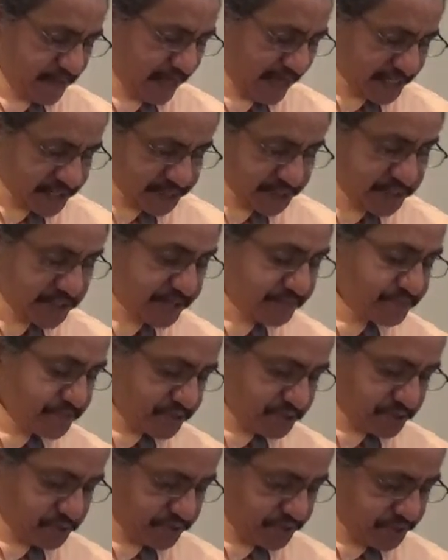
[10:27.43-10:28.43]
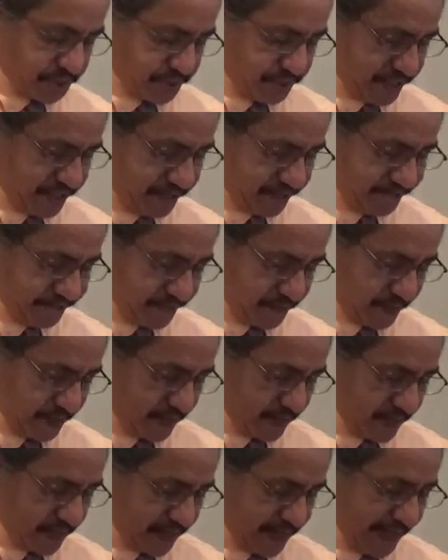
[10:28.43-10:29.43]
I slipped into a dream,
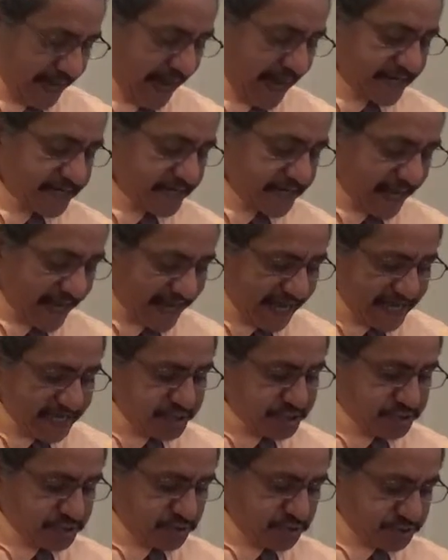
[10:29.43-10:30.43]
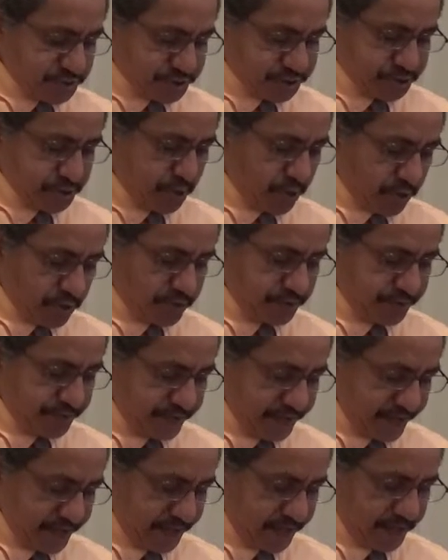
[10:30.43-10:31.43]
and an angel showed
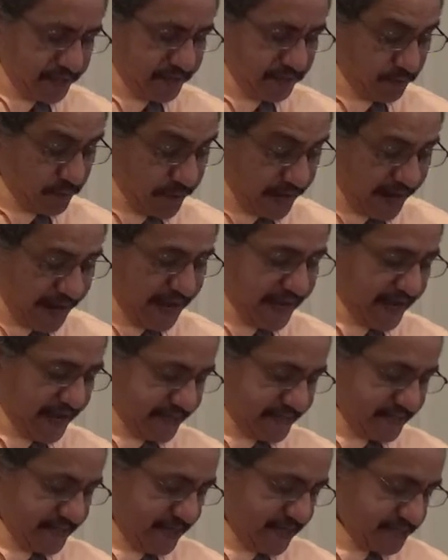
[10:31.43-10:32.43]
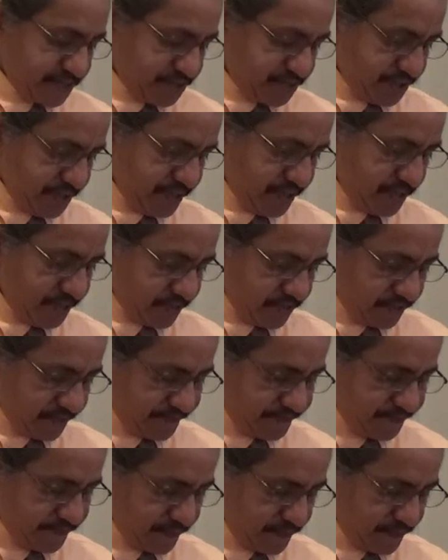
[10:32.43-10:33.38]
me what I had not seen.